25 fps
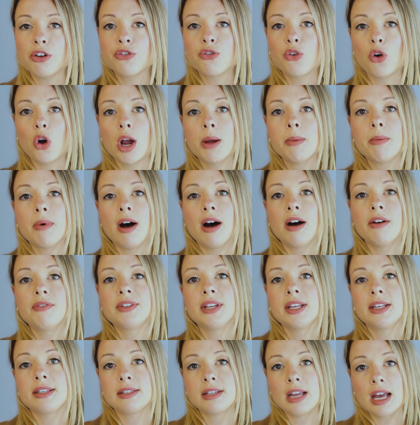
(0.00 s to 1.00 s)
form of
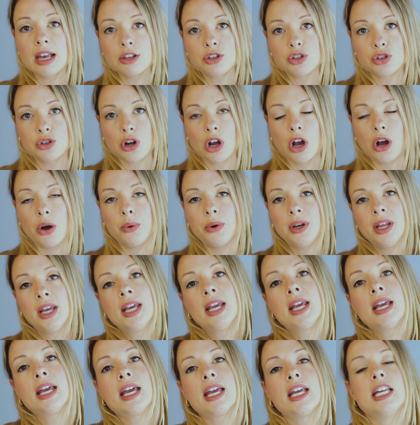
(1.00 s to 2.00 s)
testosterone,
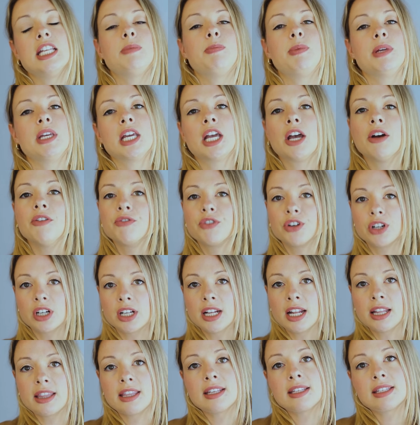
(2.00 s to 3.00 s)
is being converted
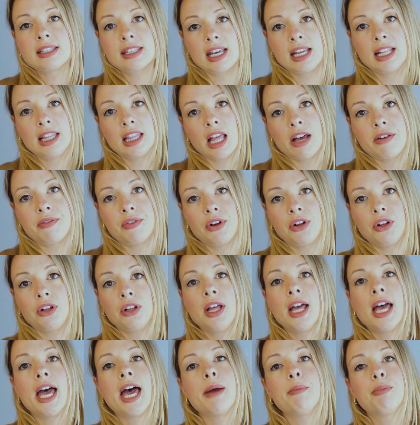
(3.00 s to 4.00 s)
at the skin level
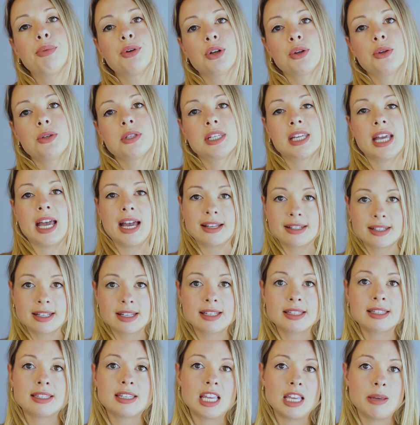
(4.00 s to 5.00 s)
and producing excess
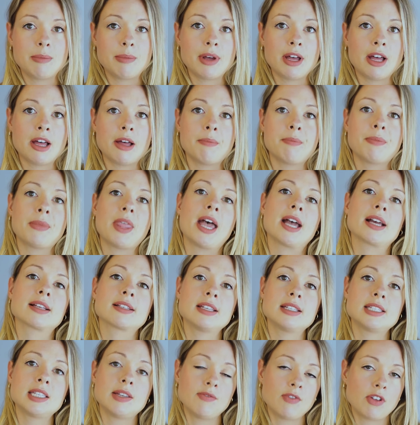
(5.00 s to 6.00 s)
sebum,
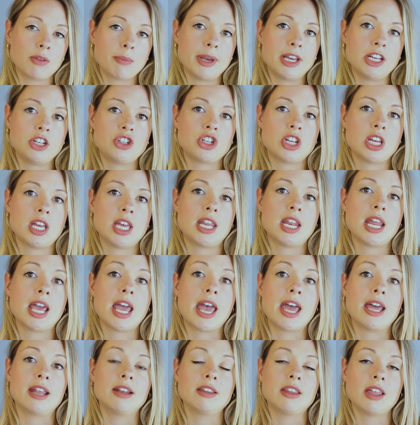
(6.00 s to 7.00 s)
excess inflammation,
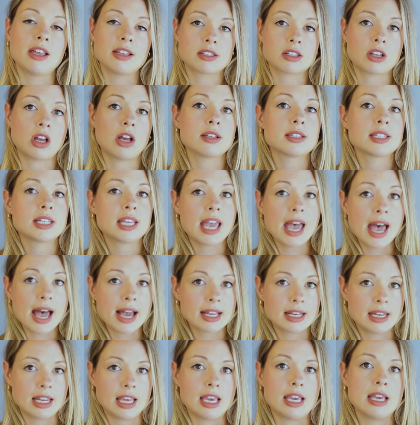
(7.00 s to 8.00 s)
and thus causing
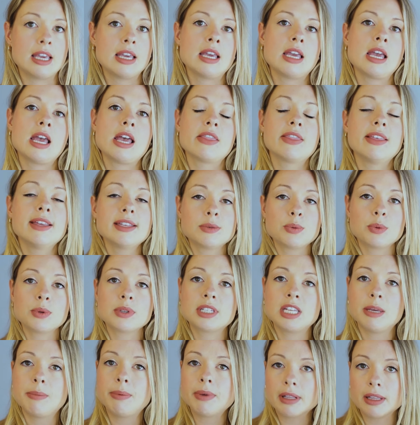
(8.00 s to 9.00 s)
acne. This will
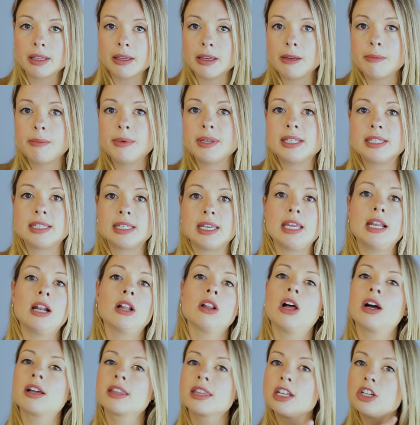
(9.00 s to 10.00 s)
typically be seen
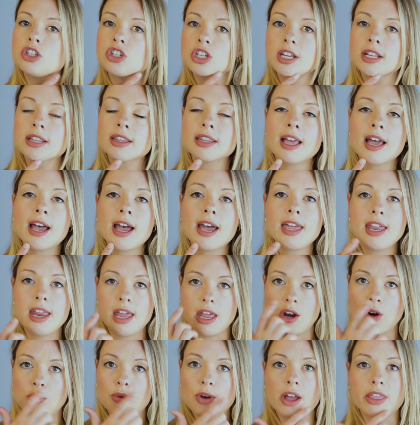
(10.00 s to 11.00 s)
along the chin line
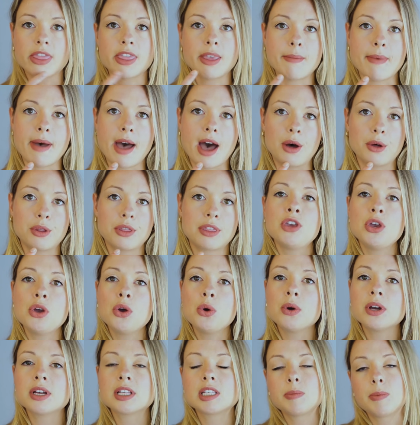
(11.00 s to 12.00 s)
and around the mouth. If you
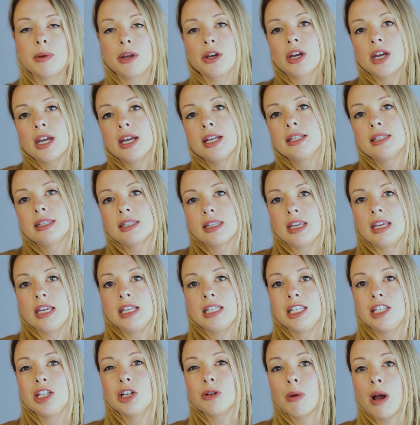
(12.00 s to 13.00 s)
experience
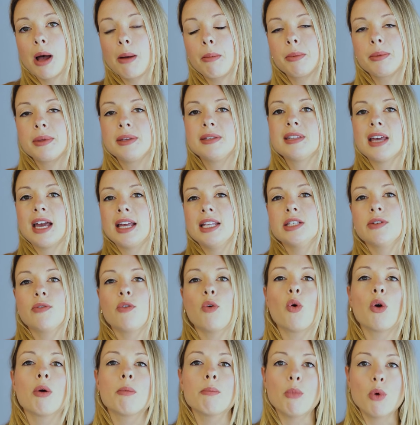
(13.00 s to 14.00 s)
these are probably signs of
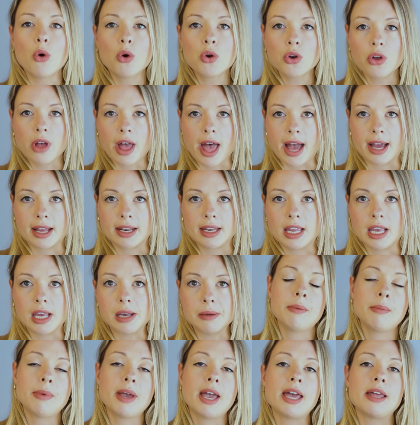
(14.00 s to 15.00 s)
hormonal acne,
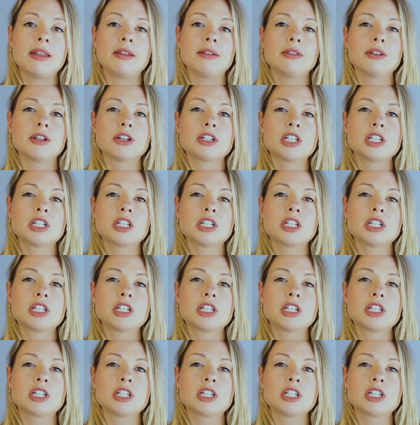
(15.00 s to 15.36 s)
and they're